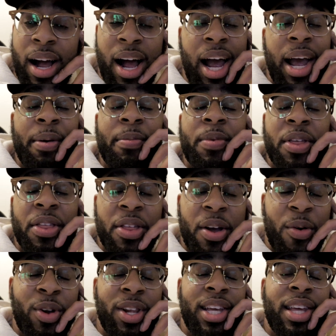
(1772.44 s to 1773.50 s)
I am
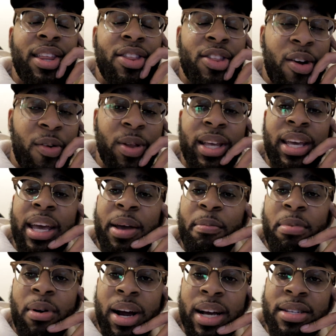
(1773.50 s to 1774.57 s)
thoroughly, thoroughly
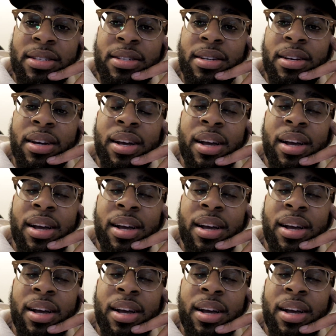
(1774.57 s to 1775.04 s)
impressed.